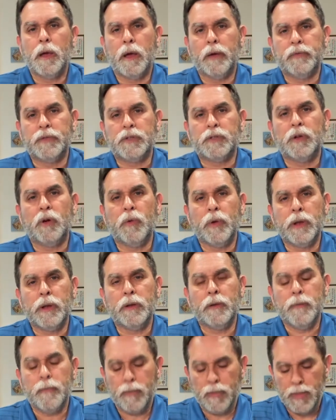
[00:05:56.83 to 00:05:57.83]
of
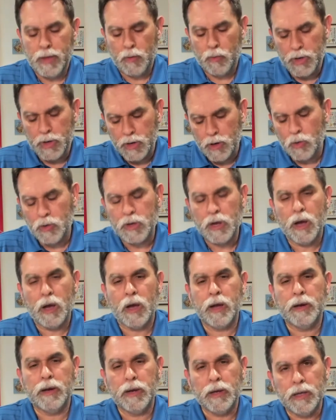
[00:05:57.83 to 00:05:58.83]
showing that we know
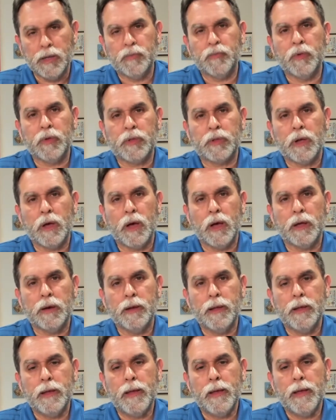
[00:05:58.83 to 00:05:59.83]
God and live with
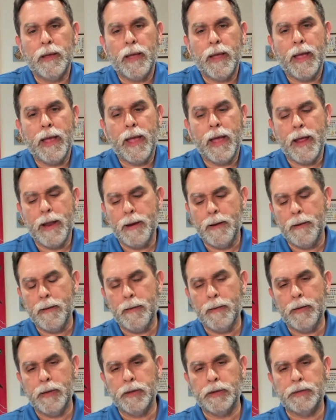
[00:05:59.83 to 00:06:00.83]
God and
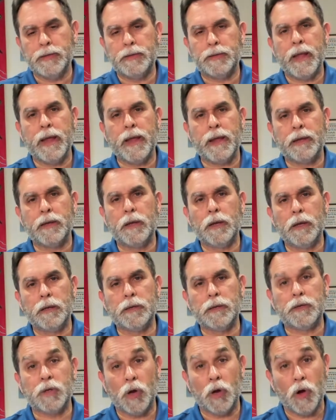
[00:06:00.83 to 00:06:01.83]
take
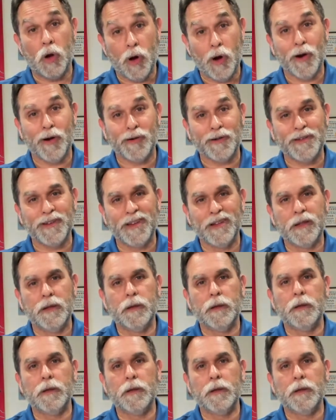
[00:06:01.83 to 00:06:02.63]
to heart